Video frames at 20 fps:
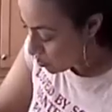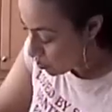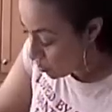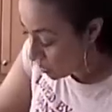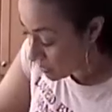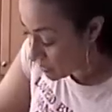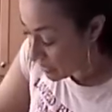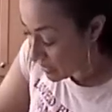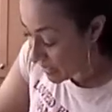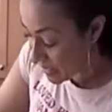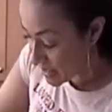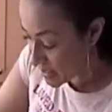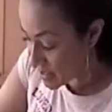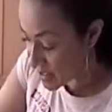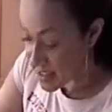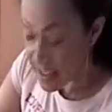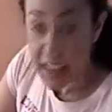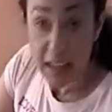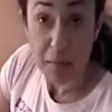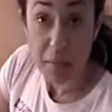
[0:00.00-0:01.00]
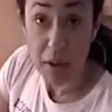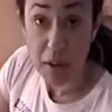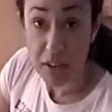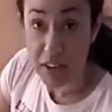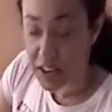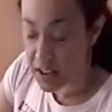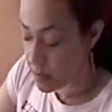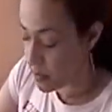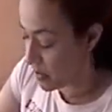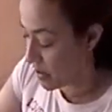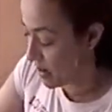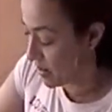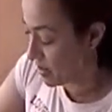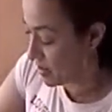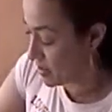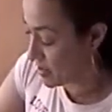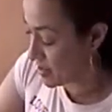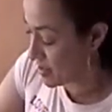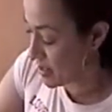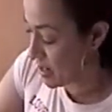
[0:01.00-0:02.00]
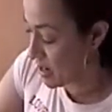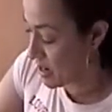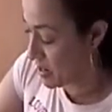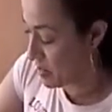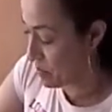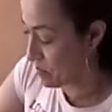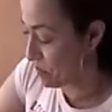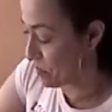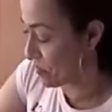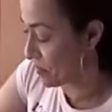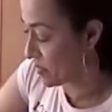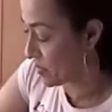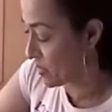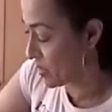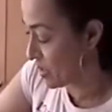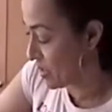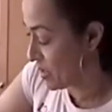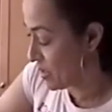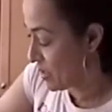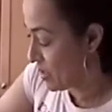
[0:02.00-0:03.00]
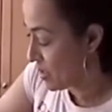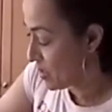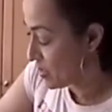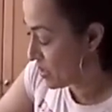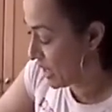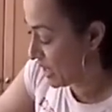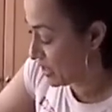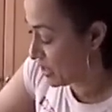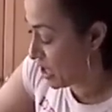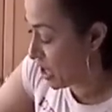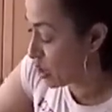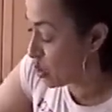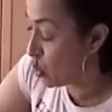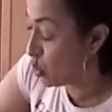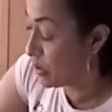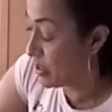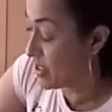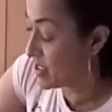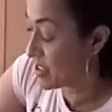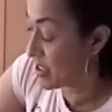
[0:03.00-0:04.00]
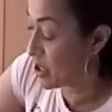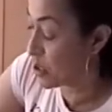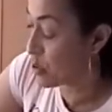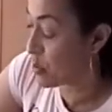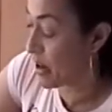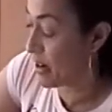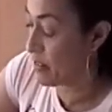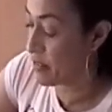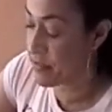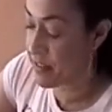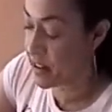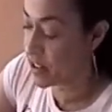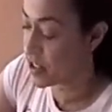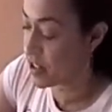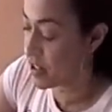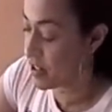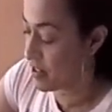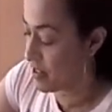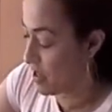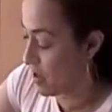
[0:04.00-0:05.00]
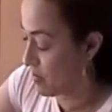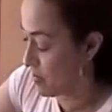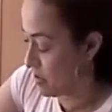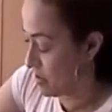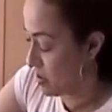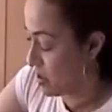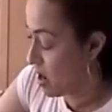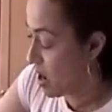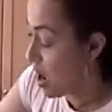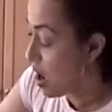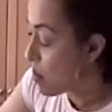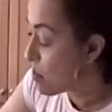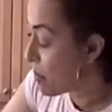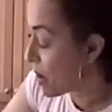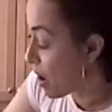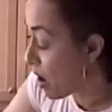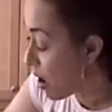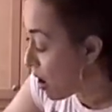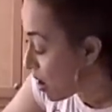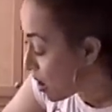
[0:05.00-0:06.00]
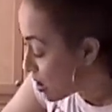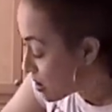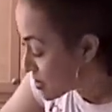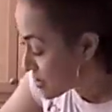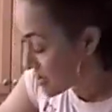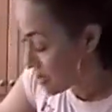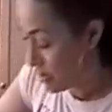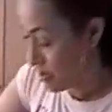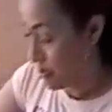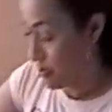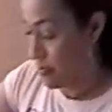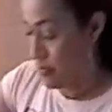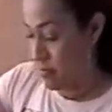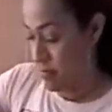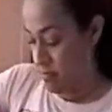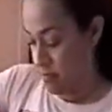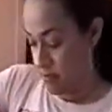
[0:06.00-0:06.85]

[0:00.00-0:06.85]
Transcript: One thing I didn't say about this bread is that not only is it great fresh out of the oven, but also